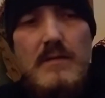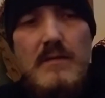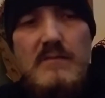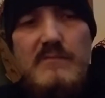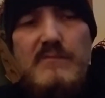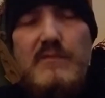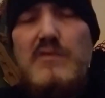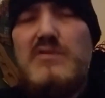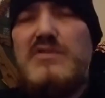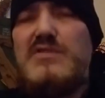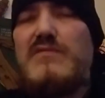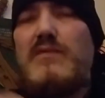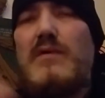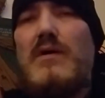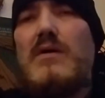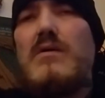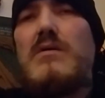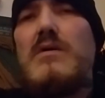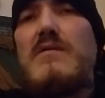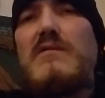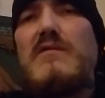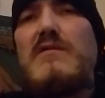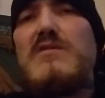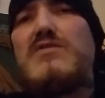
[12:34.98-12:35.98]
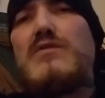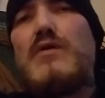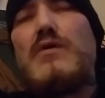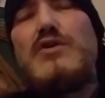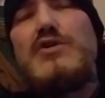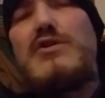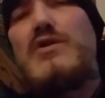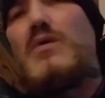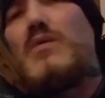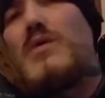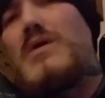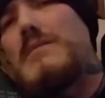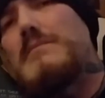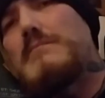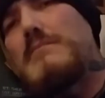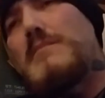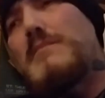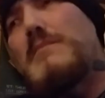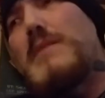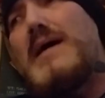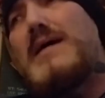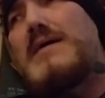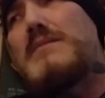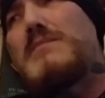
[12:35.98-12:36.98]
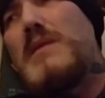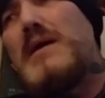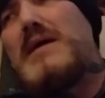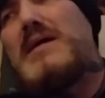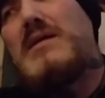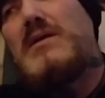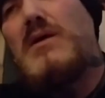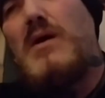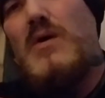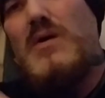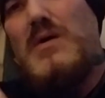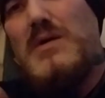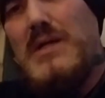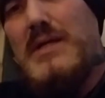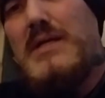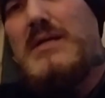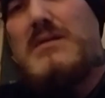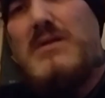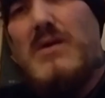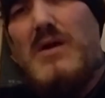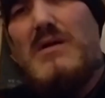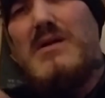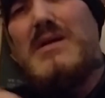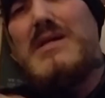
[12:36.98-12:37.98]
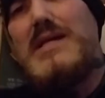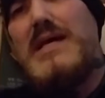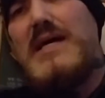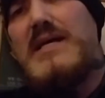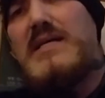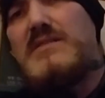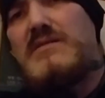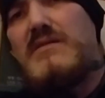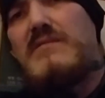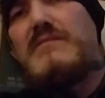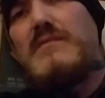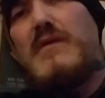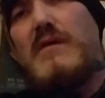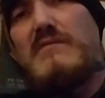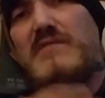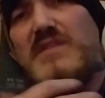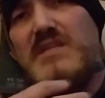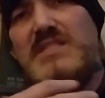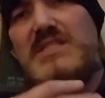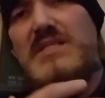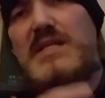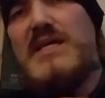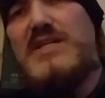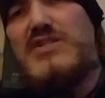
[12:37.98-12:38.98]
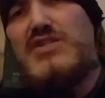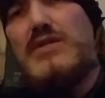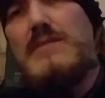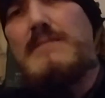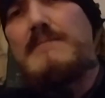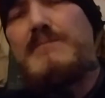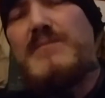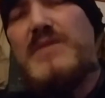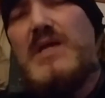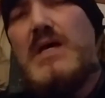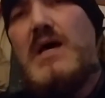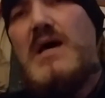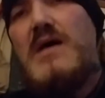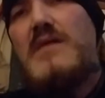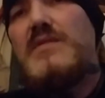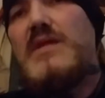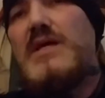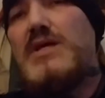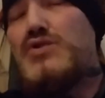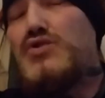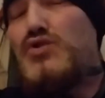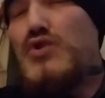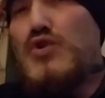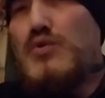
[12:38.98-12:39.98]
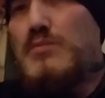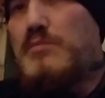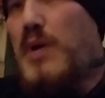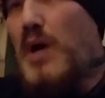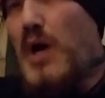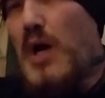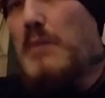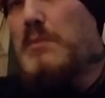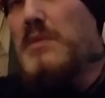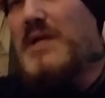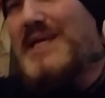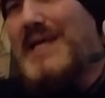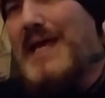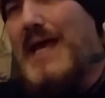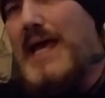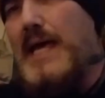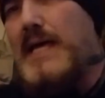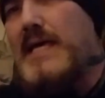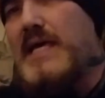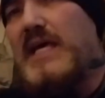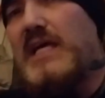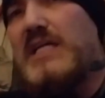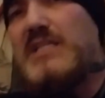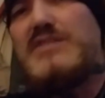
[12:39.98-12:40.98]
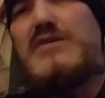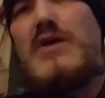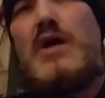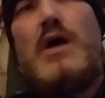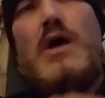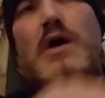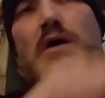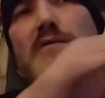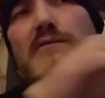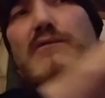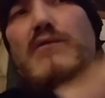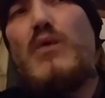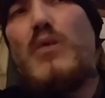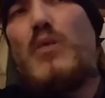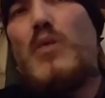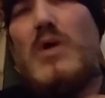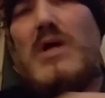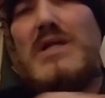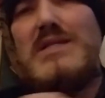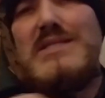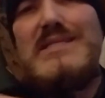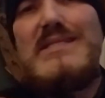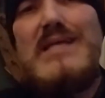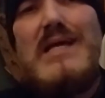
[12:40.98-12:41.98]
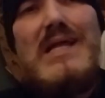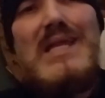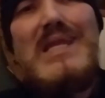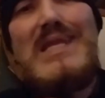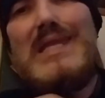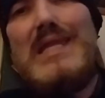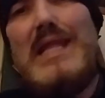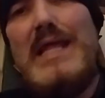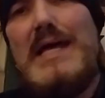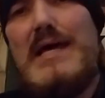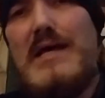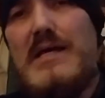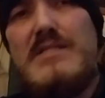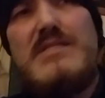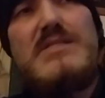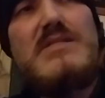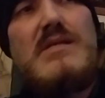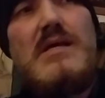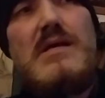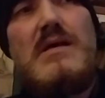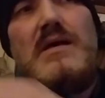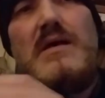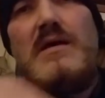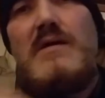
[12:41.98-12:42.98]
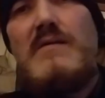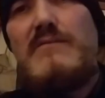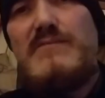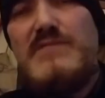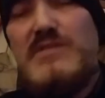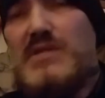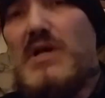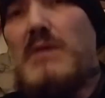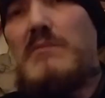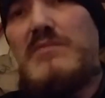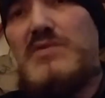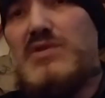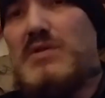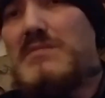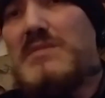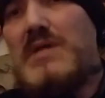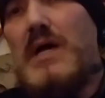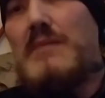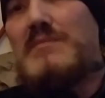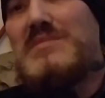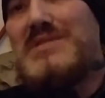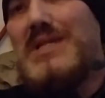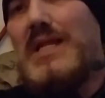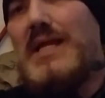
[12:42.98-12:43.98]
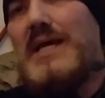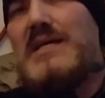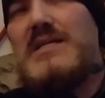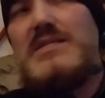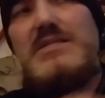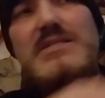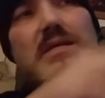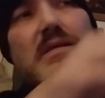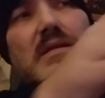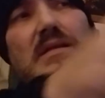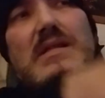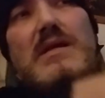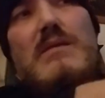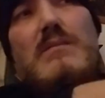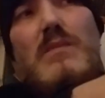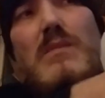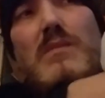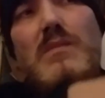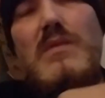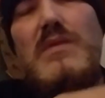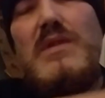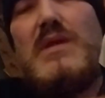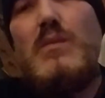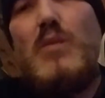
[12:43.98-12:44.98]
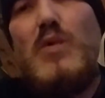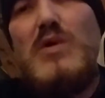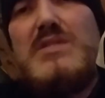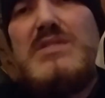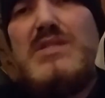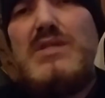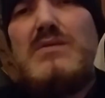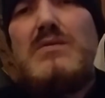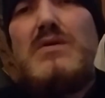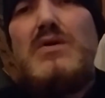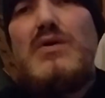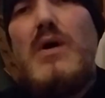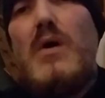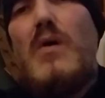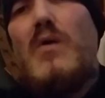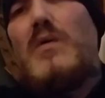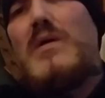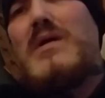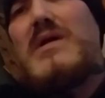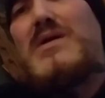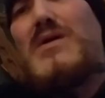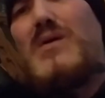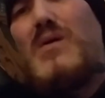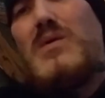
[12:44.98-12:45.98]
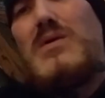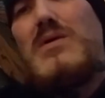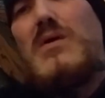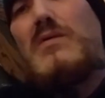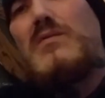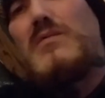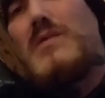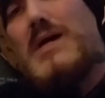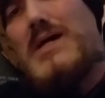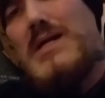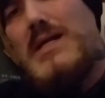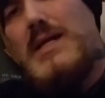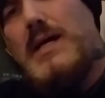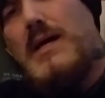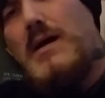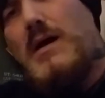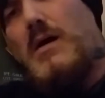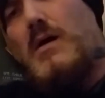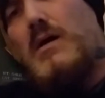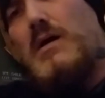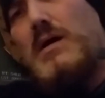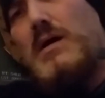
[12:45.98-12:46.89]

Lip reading: First of all, you know what? Back in the early days of this nation, they used to do public hangings for what's less, sometimes less than what's already going on right now.